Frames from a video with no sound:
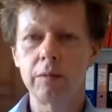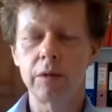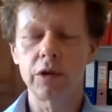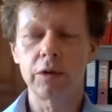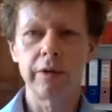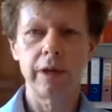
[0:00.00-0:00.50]

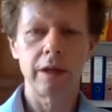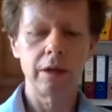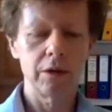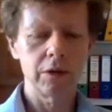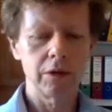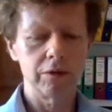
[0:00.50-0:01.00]
which we've had a
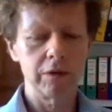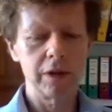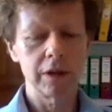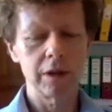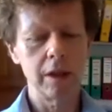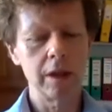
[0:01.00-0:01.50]
lot of
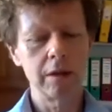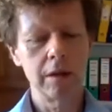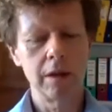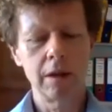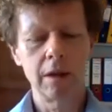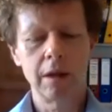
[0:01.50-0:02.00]
recently.
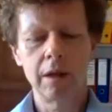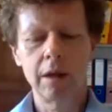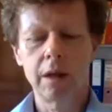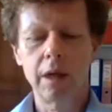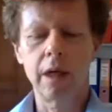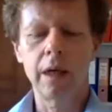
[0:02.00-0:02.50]

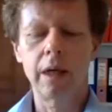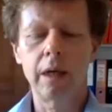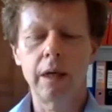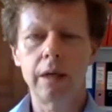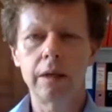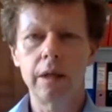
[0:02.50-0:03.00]

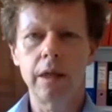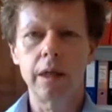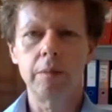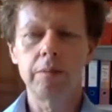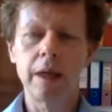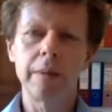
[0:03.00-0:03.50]

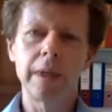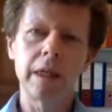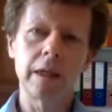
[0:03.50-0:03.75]
The plumbing and